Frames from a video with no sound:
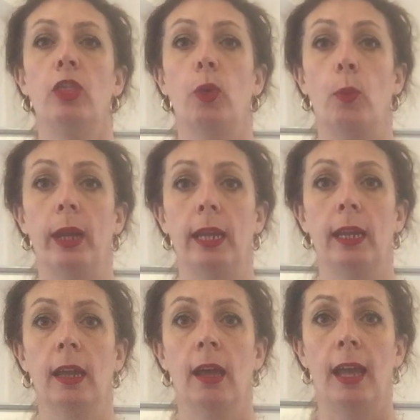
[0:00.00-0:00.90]
that
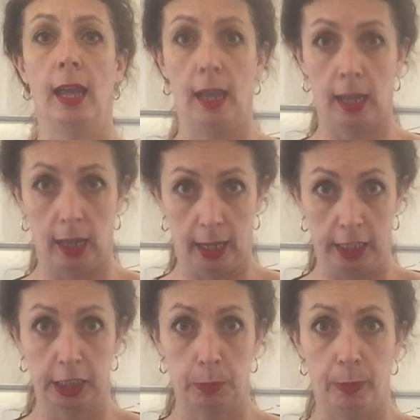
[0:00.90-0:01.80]
we
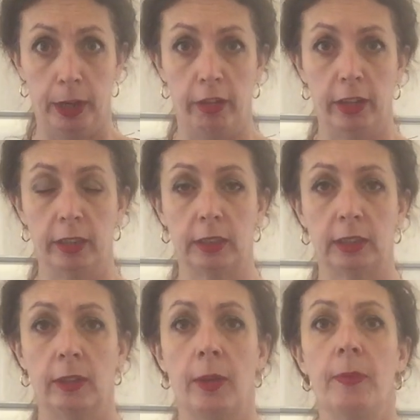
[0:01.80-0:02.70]
experience.